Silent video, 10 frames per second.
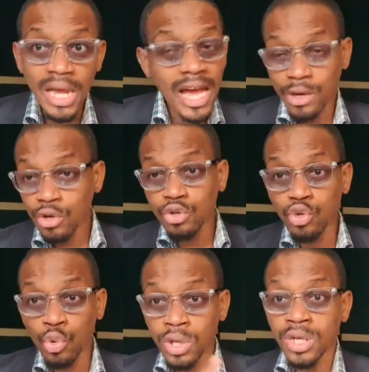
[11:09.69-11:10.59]
and not
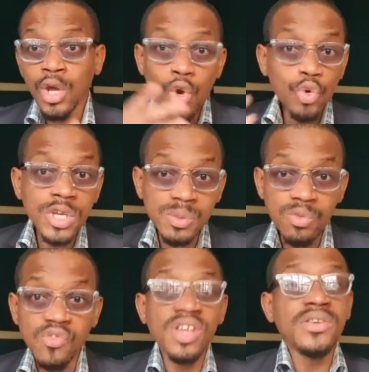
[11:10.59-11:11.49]
knowing who is
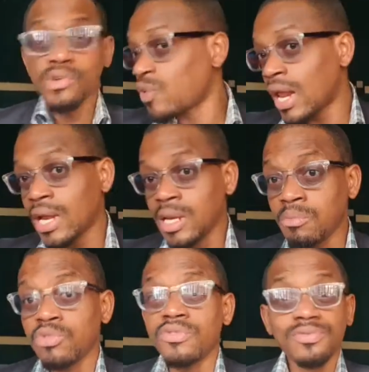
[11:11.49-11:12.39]
moving to finally
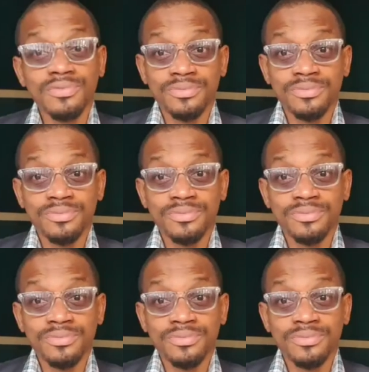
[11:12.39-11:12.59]
move.